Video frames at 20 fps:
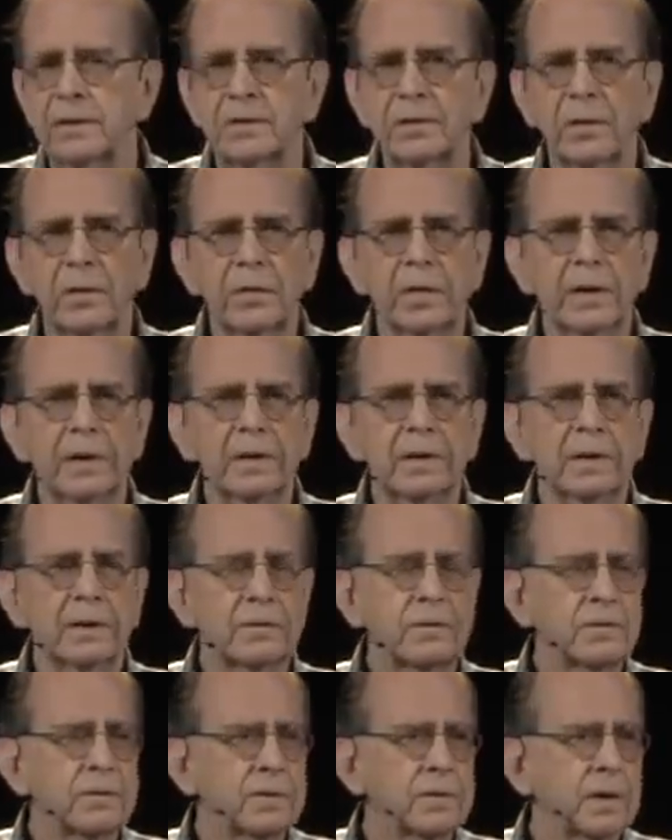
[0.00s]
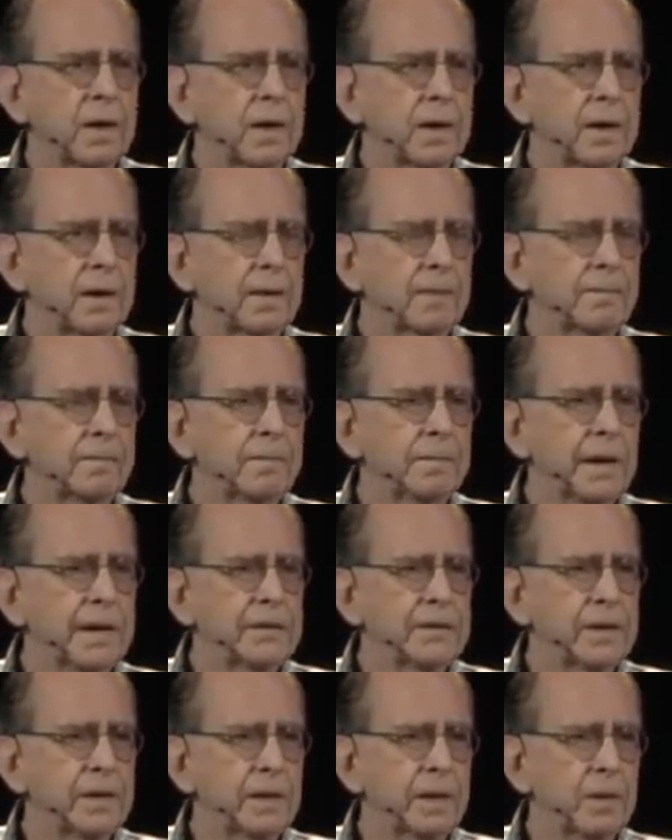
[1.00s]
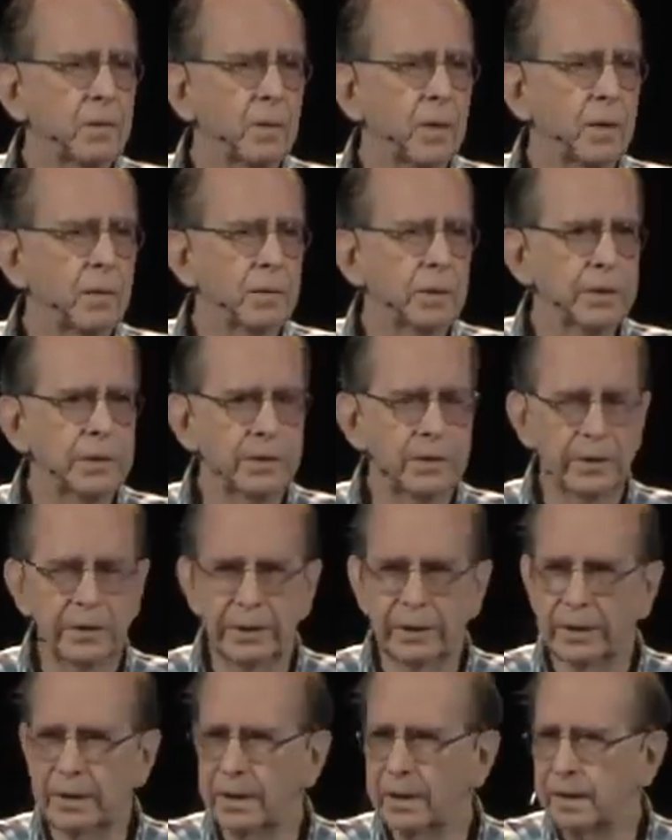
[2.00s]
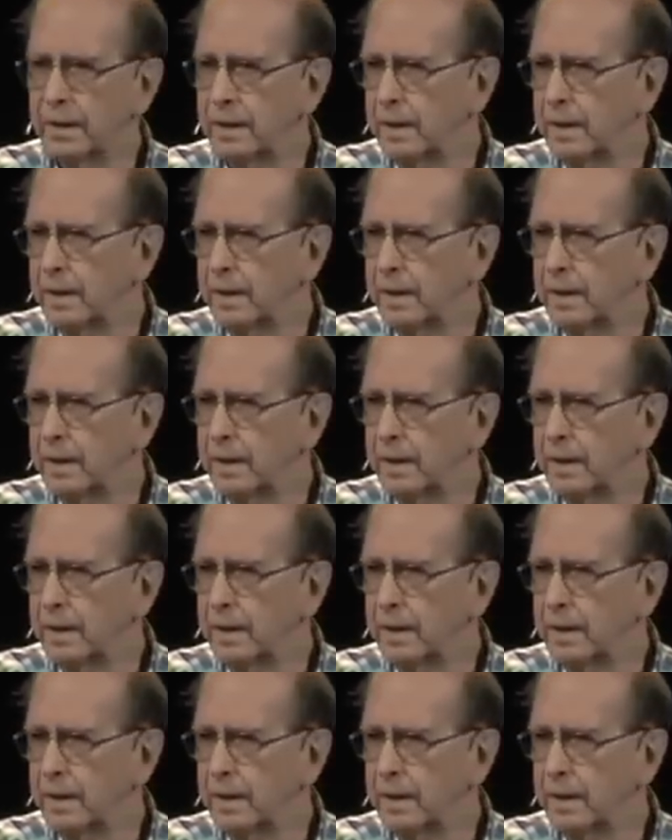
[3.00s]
so that it's basically what we're doing